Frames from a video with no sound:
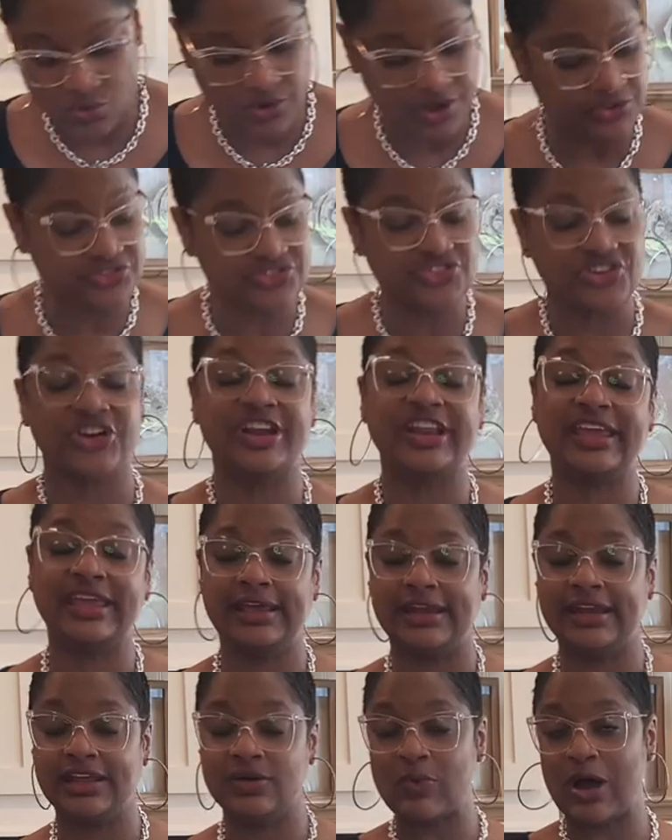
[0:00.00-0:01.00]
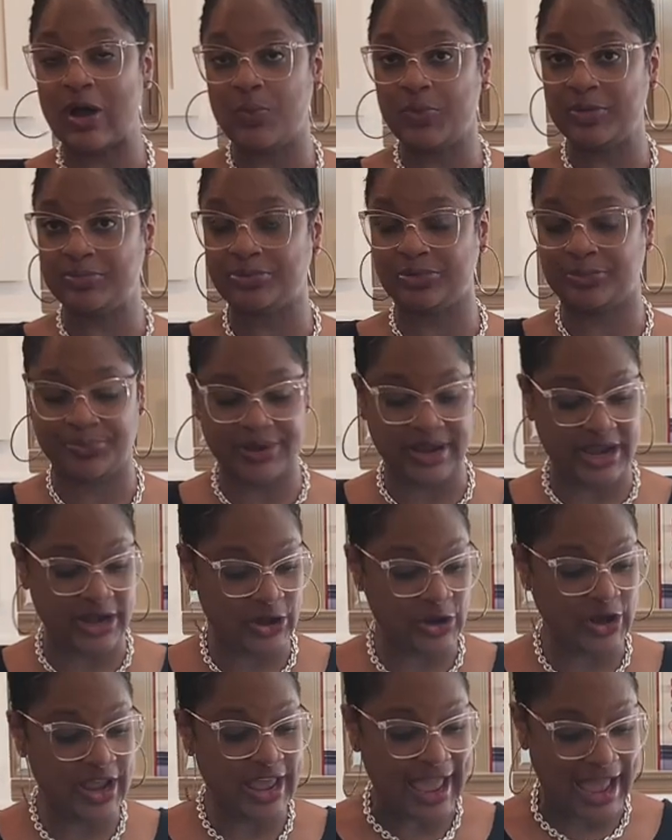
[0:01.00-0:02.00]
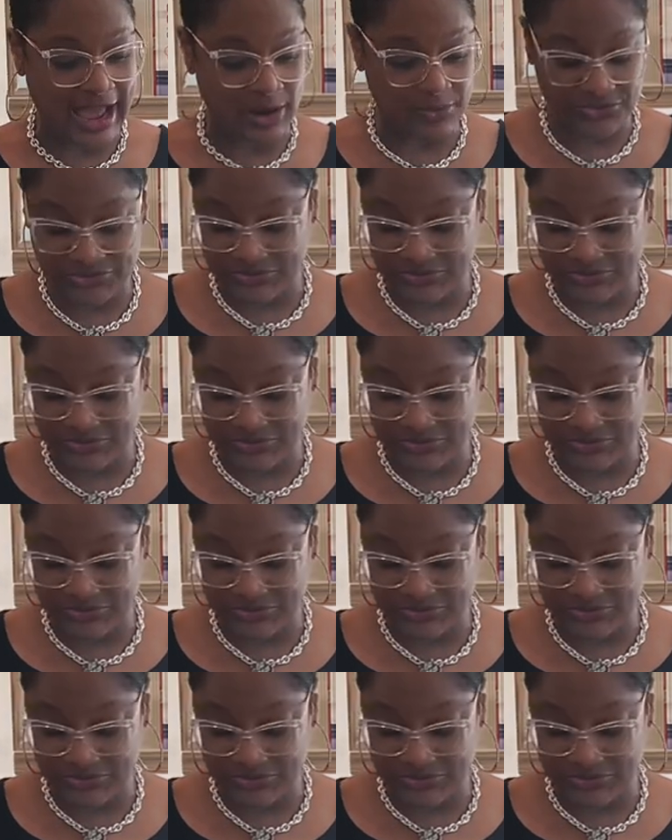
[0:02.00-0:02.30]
oil start heating while we prepare our